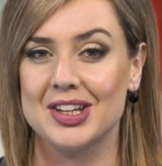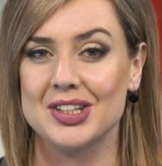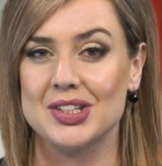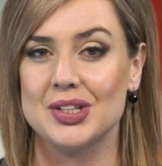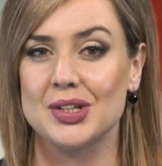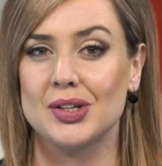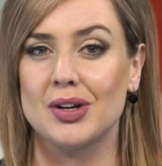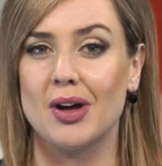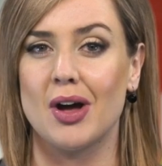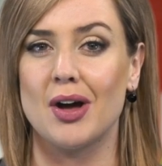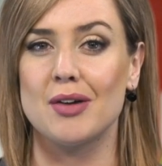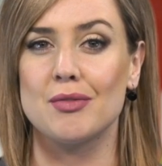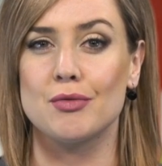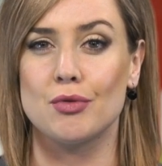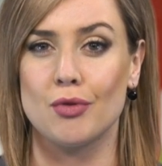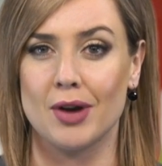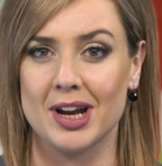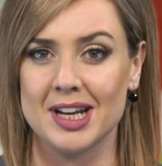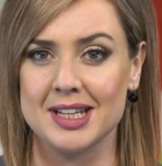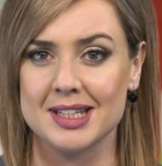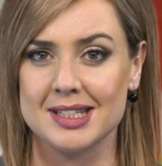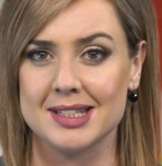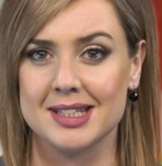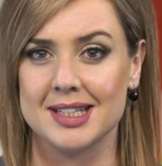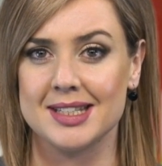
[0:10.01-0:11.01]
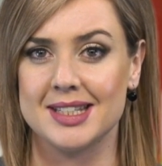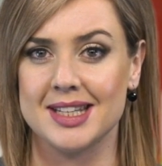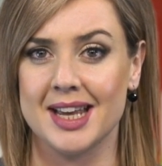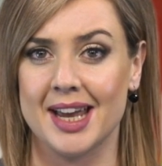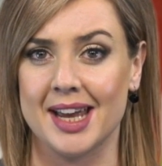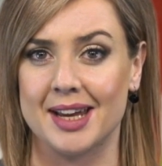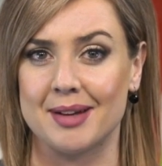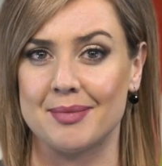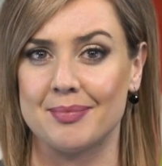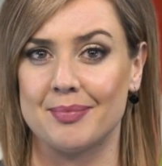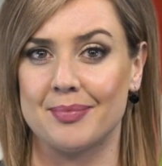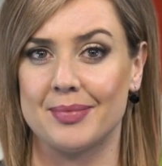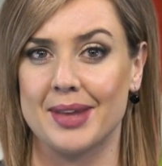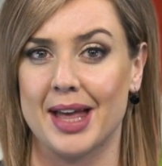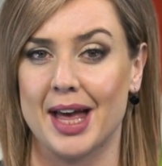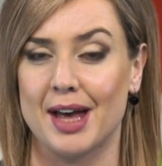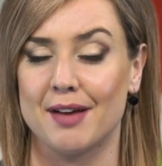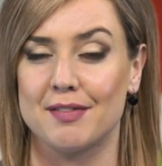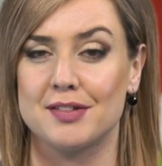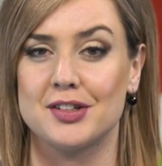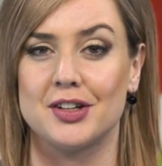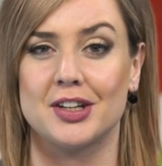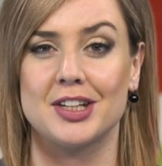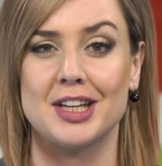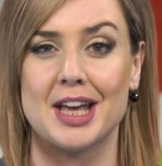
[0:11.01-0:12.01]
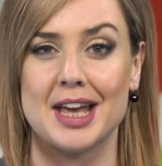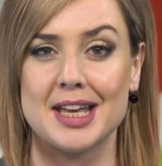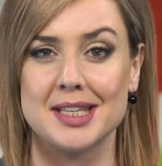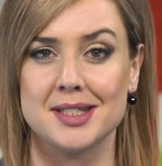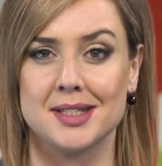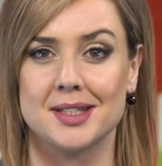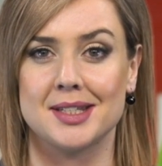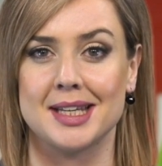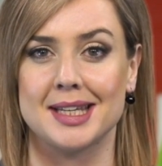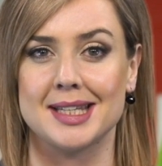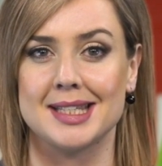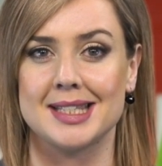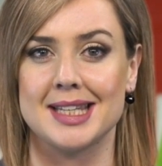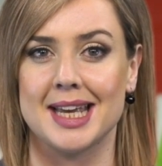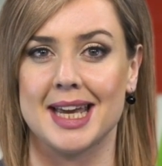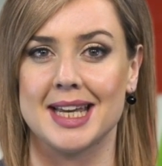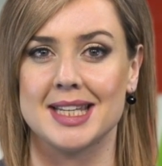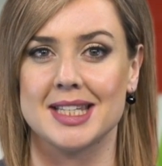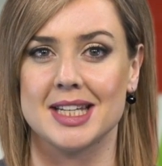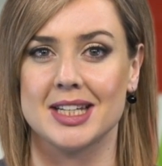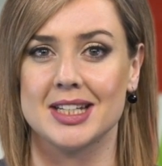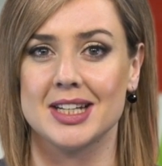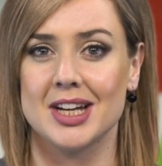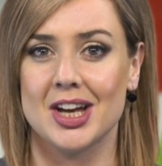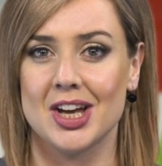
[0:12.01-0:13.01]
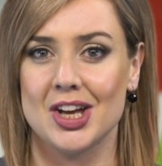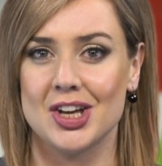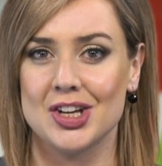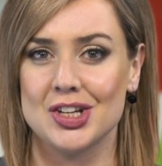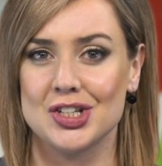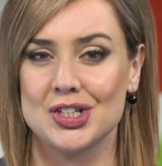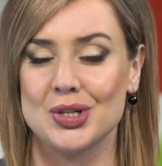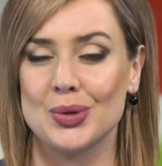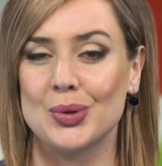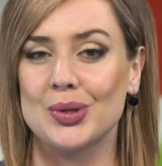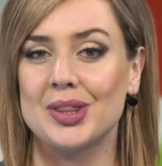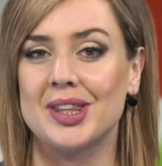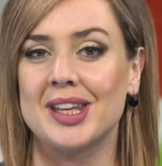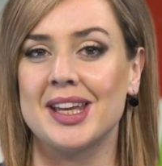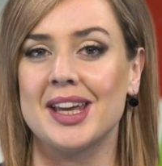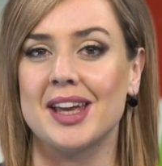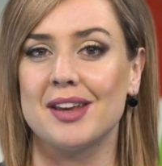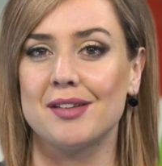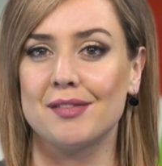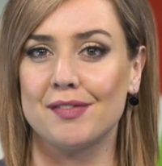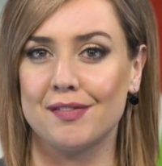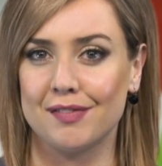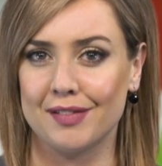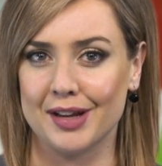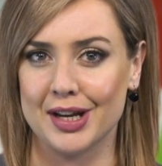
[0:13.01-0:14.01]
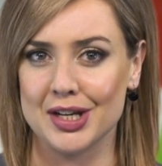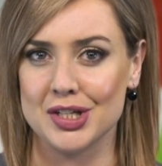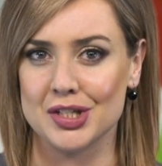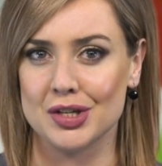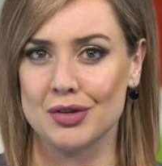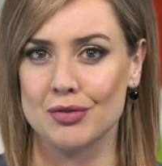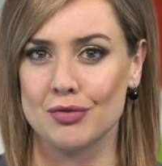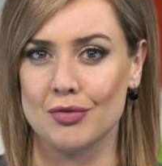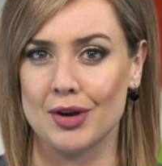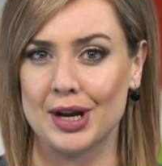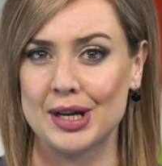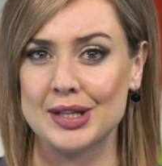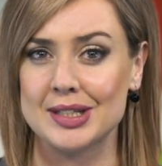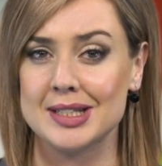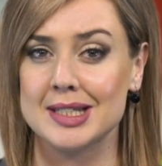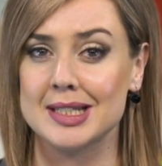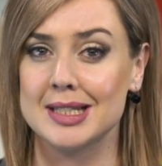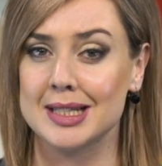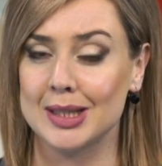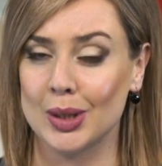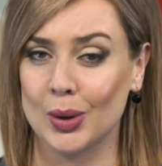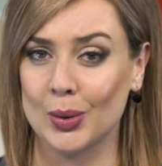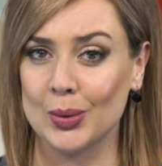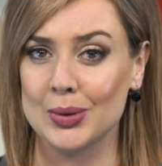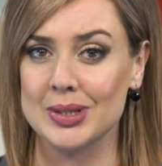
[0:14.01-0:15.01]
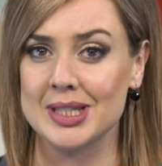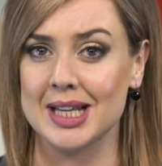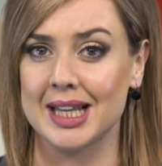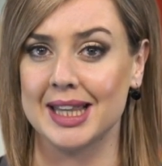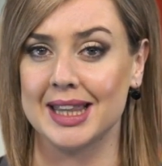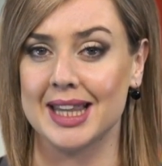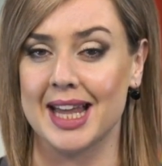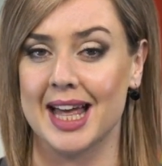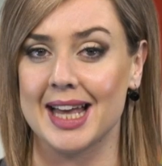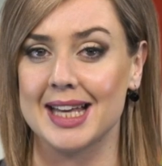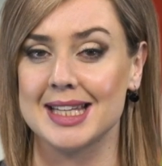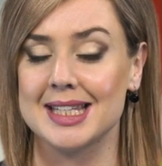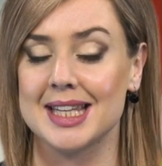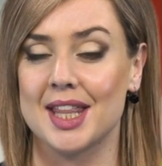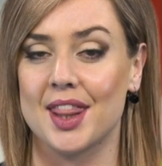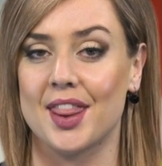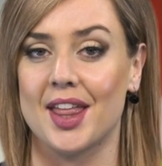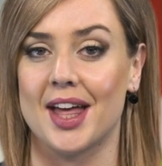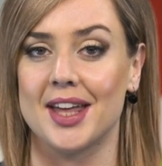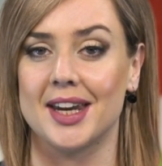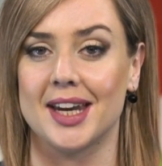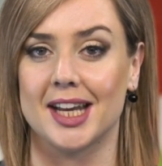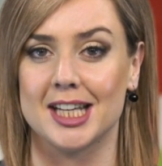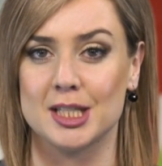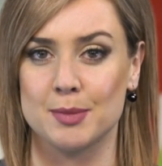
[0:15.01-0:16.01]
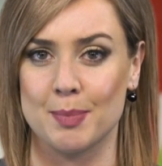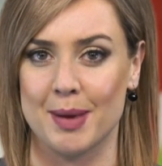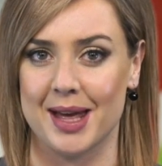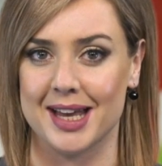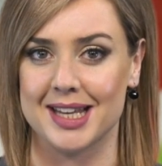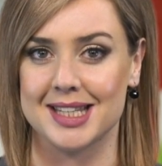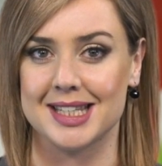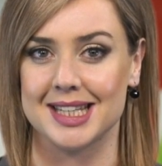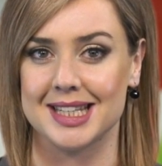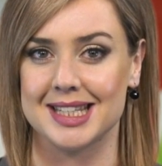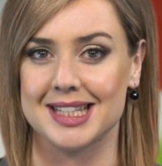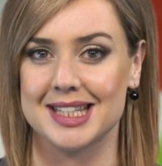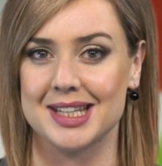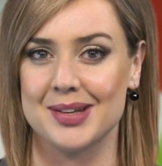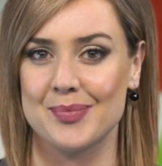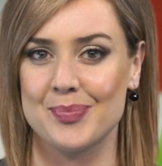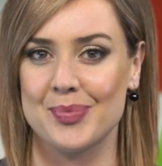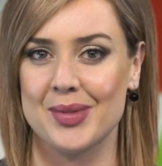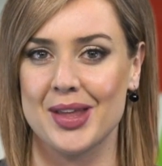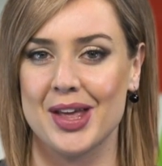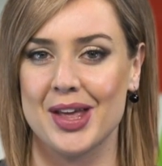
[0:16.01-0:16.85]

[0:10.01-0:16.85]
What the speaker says: to cut rates today after yesterday's data showed the inflation rate slowed less than expected.